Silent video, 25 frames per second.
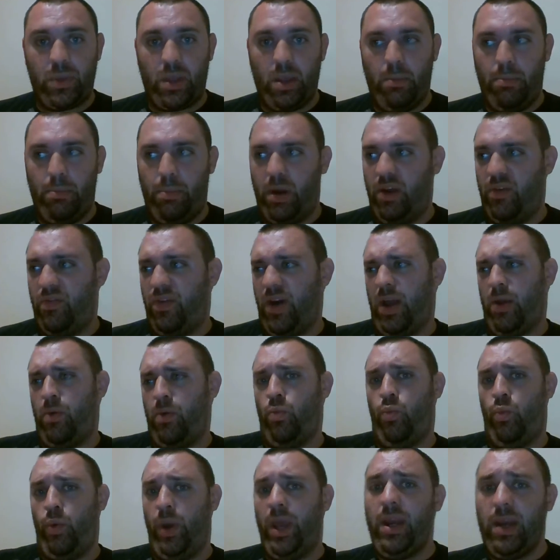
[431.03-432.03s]
But if I
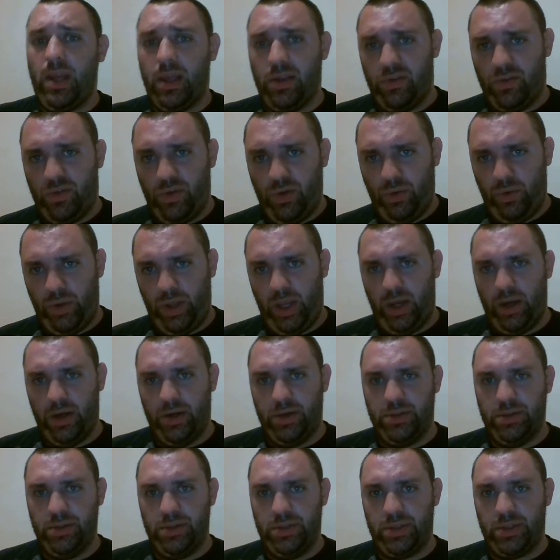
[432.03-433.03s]
win in 2
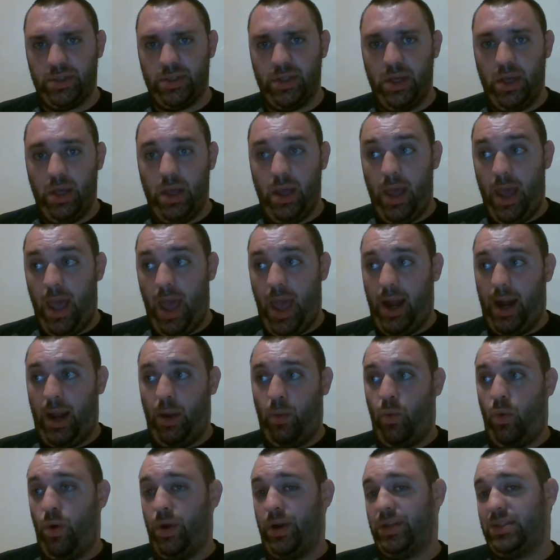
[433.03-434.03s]
years and I
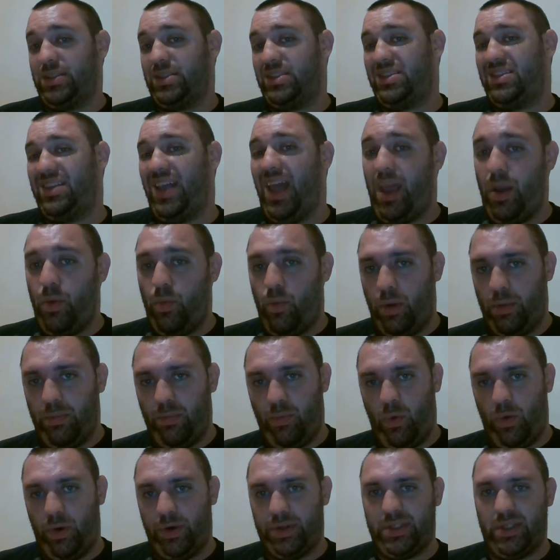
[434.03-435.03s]
want to stay one
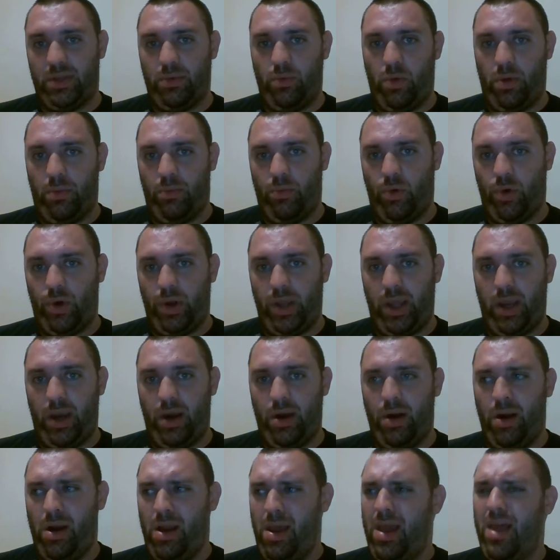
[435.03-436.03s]
more
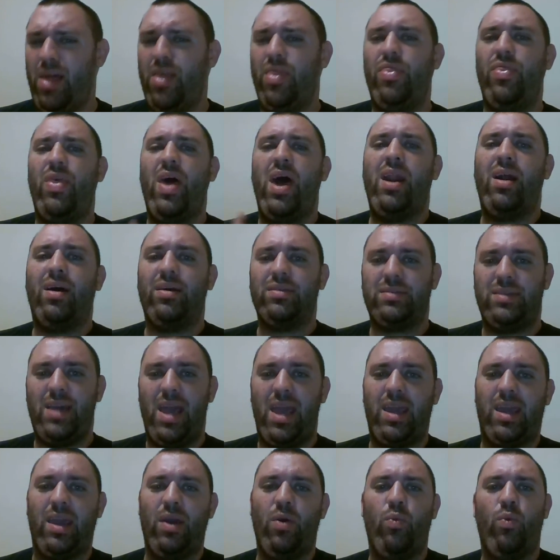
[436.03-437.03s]
year, then I'll
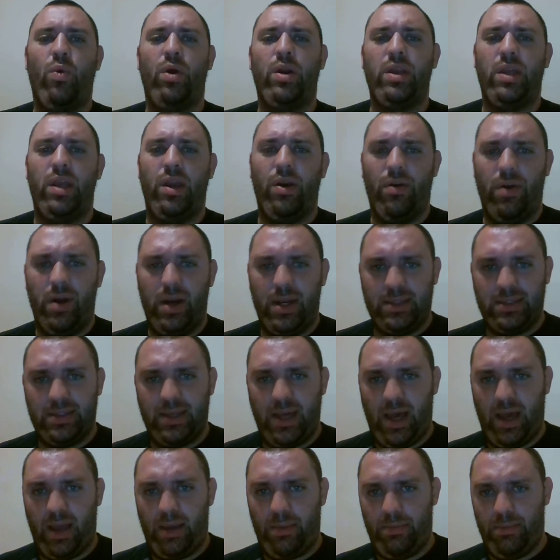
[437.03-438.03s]
take it 1 year at a
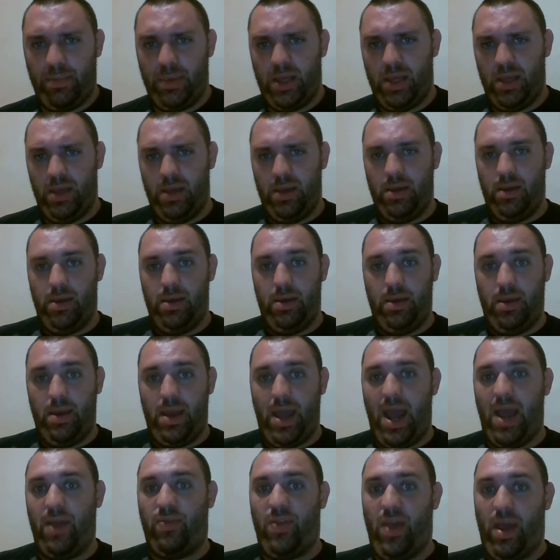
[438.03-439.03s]
time.
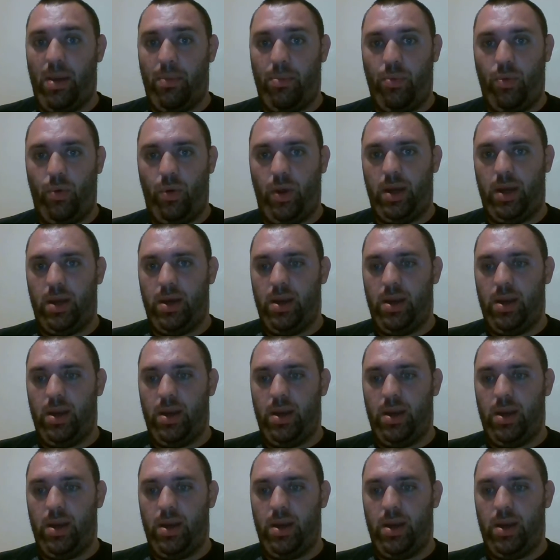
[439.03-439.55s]
At that point,